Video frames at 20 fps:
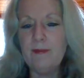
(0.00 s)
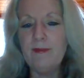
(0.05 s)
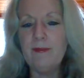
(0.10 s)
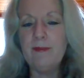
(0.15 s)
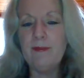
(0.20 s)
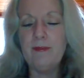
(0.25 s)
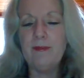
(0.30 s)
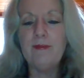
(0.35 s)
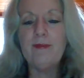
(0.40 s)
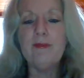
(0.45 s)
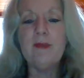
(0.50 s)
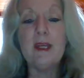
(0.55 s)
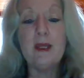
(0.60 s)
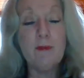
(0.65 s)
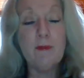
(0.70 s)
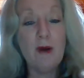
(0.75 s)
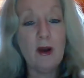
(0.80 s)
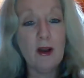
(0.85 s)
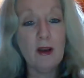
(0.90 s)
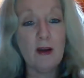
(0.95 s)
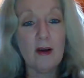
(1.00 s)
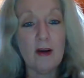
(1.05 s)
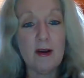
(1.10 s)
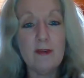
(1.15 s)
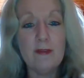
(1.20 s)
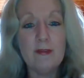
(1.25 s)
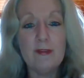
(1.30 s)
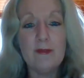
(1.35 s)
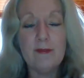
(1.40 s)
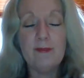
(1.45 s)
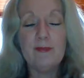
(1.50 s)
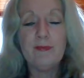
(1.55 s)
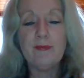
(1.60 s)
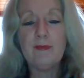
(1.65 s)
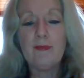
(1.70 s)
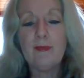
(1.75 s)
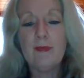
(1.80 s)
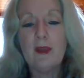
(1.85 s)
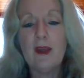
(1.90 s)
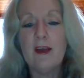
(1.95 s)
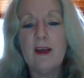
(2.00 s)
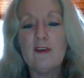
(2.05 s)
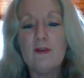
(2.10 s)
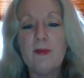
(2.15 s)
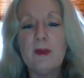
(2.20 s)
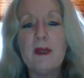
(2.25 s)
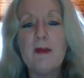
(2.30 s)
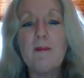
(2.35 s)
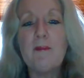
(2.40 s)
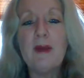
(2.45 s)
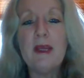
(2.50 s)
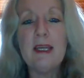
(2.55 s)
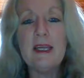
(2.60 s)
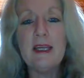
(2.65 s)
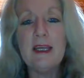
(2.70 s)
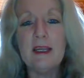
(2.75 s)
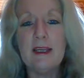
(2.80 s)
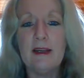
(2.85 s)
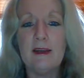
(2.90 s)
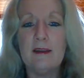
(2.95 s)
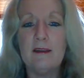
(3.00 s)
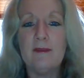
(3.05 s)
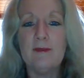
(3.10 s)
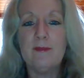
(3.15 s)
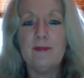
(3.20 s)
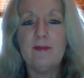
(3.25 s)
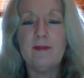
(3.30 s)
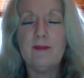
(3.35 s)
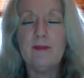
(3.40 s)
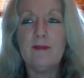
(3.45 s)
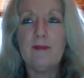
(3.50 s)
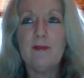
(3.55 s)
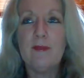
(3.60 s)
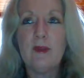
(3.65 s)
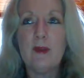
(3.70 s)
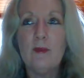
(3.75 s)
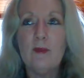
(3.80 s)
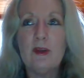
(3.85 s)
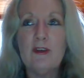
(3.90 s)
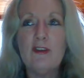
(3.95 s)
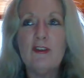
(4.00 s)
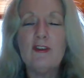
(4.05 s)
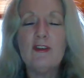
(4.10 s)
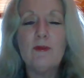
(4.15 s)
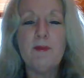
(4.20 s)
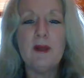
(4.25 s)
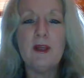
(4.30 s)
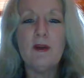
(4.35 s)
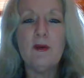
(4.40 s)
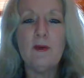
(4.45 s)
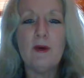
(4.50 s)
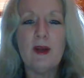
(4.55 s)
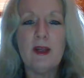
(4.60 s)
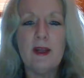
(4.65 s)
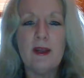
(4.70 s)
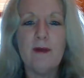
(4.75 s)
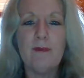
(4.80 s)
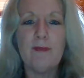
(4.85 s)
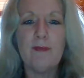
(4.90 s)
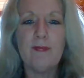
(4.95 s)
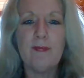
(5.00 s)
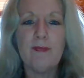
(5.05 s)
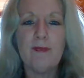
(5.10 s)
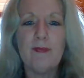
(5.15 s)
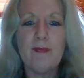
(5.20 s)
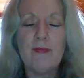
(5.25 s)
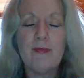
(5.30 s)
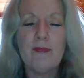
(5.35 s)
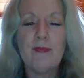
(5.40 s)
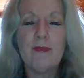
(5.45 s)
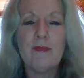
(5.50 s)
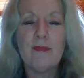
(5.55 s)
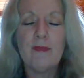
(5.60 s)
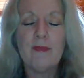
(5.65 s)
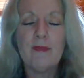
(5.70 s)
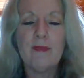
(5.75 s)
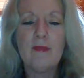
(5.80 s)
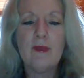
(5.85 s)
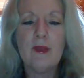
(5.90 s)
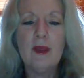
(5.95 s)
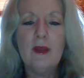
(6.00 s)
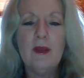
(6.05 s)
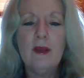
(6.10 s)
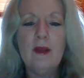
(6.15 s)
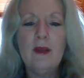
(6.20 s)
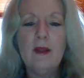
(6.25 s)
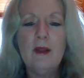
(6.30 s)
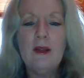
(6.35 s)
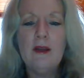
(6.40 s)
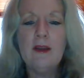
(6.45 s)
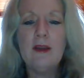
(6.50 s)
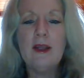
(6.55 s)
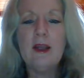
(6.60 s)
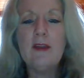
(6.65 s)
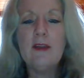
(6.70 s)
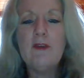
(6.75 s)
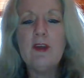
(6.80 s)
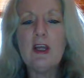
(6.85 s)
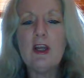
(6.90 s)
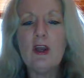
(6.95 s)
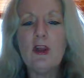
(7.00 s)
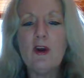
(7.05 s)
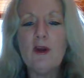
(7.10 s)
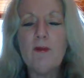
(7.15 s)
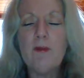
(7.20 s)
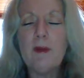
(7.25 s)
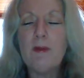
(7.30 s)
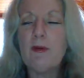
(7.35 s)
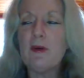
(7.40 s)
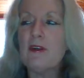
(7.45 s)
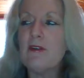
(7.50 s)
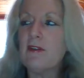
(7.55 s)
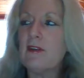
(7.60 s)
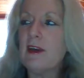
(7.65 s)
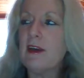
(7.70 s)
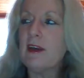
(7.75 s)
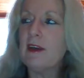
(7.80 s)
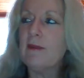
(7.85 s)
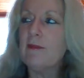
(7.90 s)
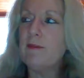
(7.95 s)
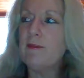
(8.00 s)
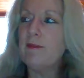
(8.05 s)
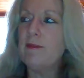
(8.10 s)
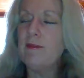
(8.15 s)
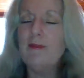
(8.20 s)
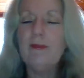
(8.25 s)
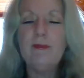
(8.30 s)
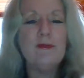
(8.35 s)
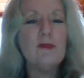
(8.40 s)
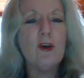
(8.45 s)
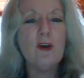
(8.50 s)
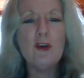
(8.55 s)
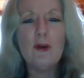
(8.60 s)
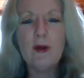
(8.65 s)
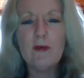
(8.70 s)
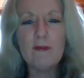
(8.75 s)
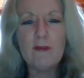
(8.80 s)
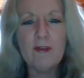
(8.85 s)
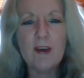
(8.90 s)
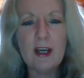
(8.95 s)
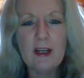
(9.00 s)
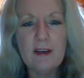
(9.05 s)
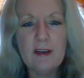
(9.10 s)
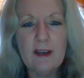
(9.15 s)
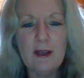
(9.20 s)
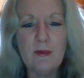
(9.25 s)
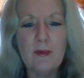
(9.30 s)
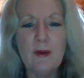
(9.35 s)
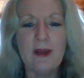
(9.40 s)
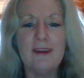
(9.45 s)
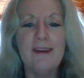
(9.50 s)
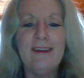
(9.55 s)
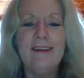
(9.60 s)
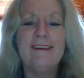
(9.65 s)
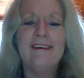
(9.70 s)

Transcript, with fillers: in my life has been being, which is to be who I am. Now, living alone, people can say, Oh, you haven't found anyone.